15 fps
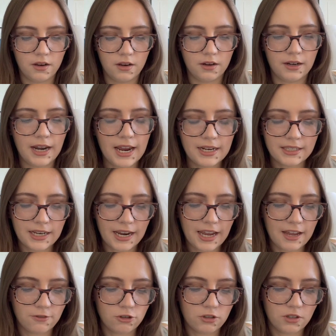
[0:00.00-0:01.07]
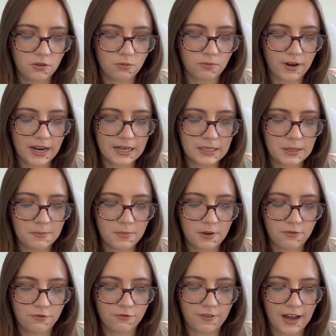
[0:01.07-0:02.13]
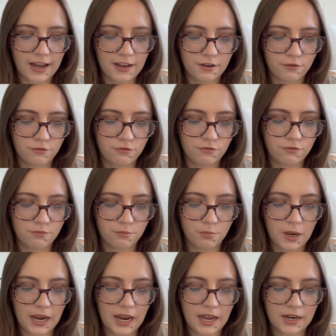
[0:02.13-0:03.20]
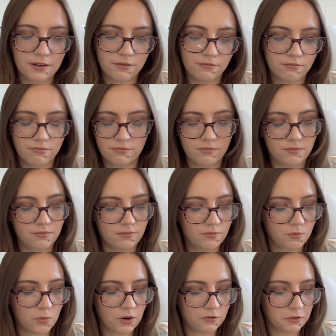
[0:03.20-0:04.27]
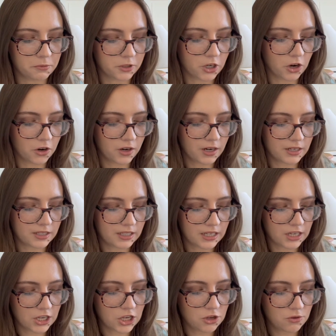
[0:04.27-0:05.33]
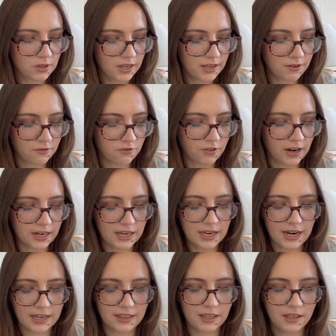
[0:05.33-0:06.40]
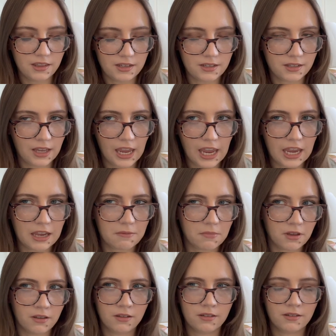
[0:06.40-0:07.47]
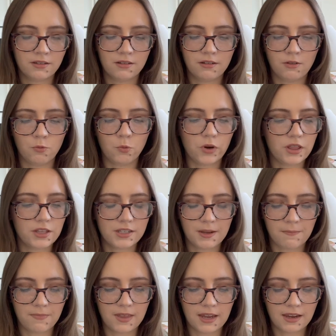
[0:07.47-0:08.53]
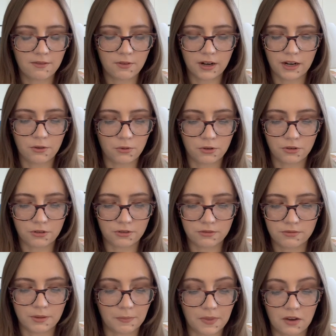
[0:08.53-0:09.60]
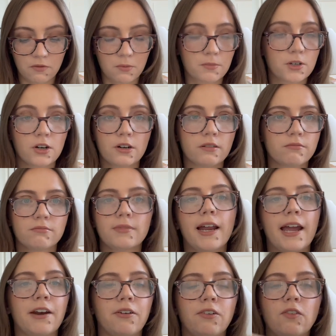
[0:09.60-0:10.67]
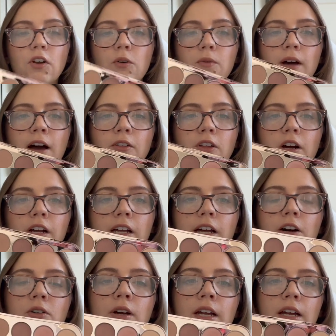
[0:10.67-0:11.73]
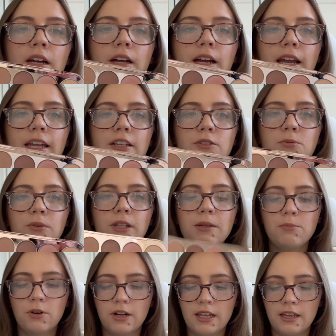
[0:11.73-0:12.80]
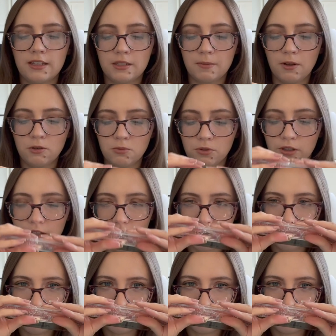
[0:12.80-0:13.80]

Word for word: Next, I have just a random five pan one from Tarte, is the Cue the Confetti. I think this came with something when I ordered something from Tarte. I don't even know how long ago. And it's really pretty. It smells really good.